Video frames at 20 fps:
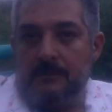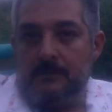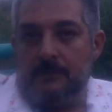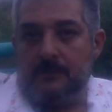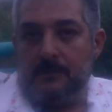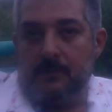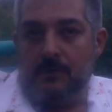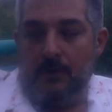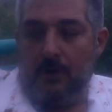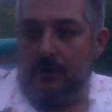
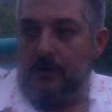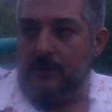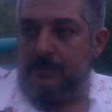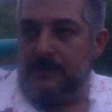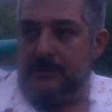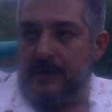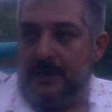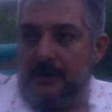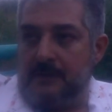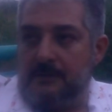
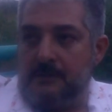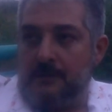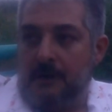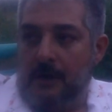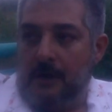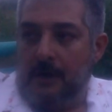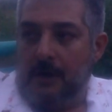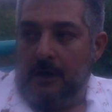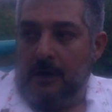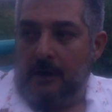norm then
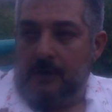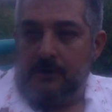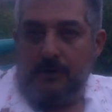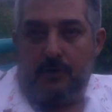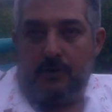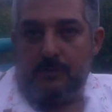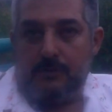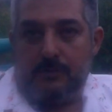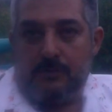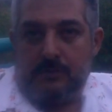
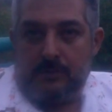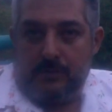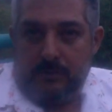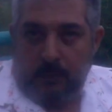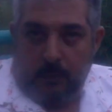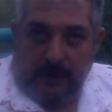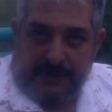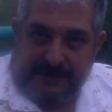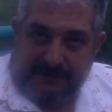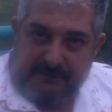you're
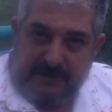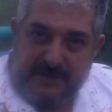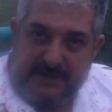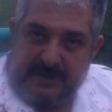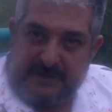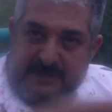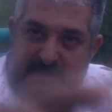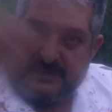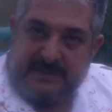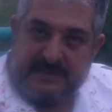whatever
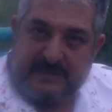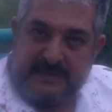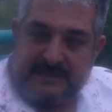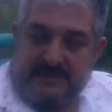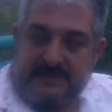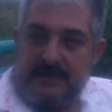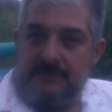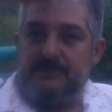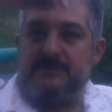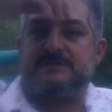you,
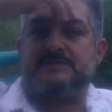system is